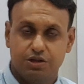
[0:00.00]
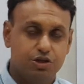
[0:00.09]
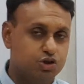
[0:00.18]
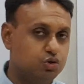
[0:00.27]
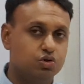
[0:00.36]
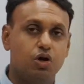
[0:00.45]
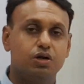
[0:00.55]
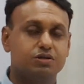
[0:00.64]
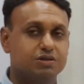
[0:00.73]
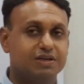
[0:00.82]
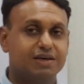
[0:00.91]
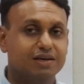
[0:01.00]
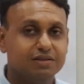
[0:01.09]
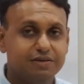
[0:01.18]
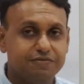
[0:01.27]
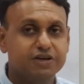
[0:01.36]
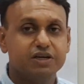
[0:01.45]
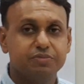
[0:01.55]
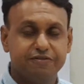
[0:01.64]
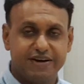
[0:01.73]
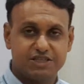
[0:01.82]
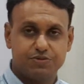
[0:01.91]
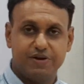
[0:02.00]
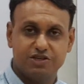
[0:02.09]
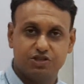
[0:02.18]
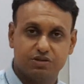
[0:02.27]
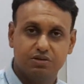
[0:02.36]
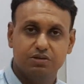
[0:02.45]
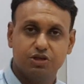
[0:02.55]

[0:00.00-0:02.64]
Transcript: They should not kill the freedom of expression.